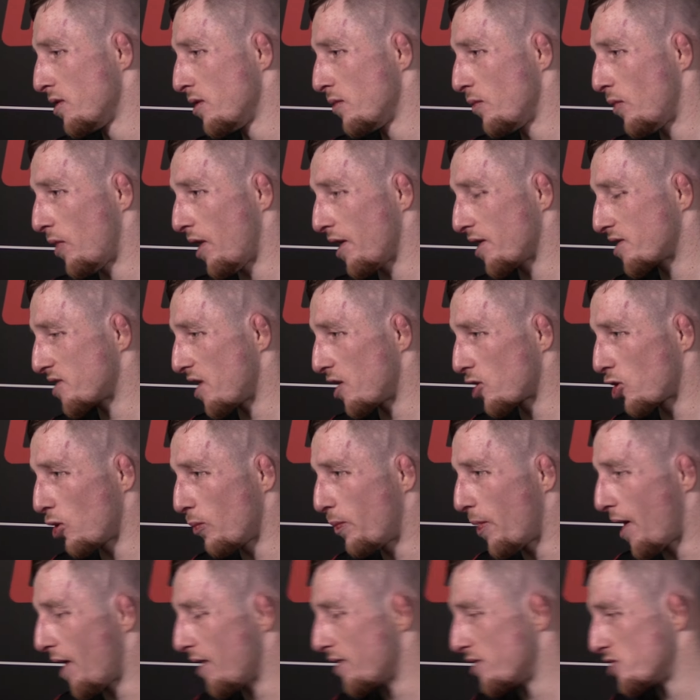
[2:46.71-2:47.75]
But like I said, I
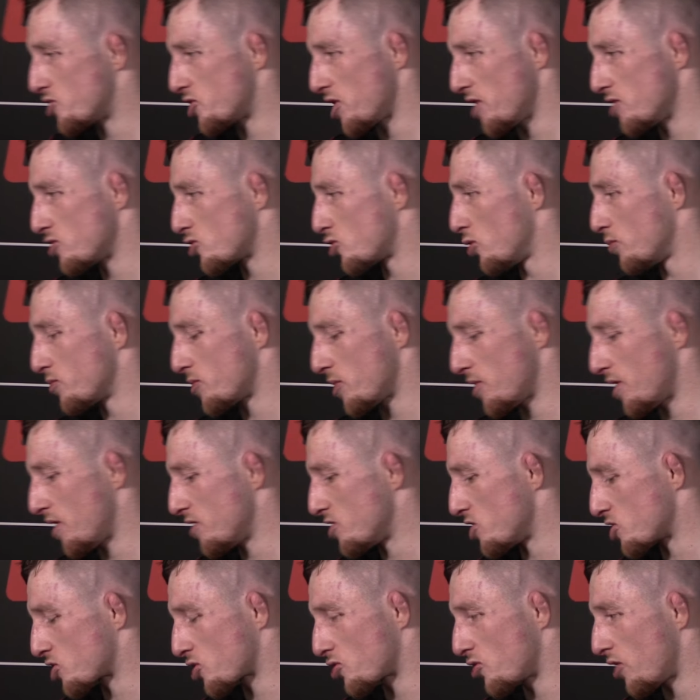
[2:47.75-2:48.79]
got back in the changing rooms and I
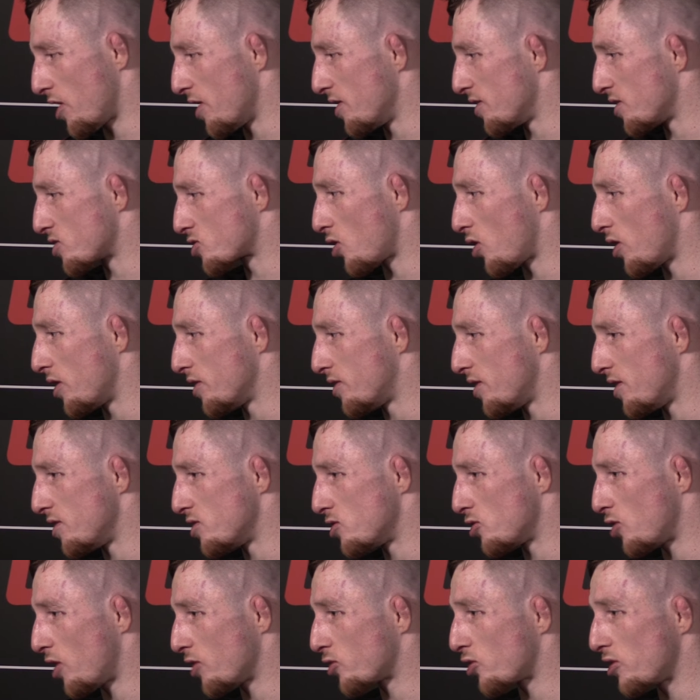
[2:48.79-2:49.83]
just cried. That's all it
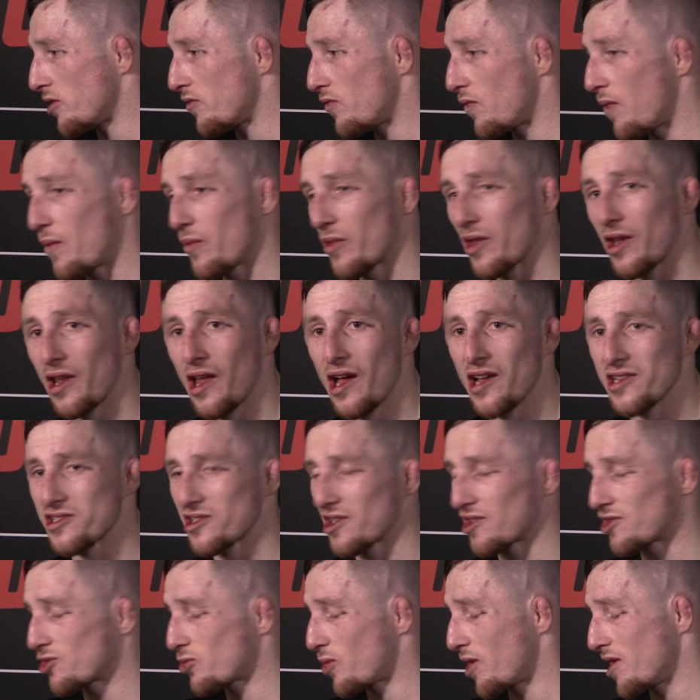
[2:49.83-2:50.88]
is, you know. I don't even remember the last
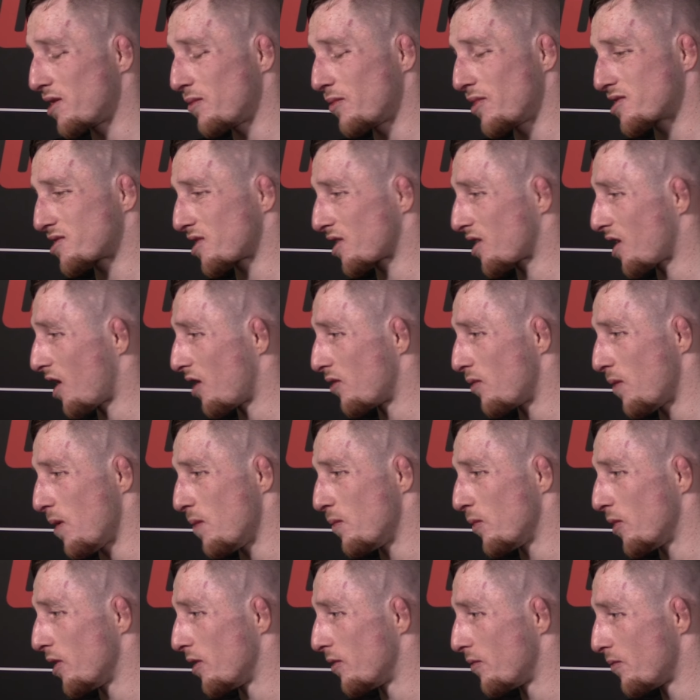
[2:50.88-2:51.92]
like 20 minutes. I can't remember.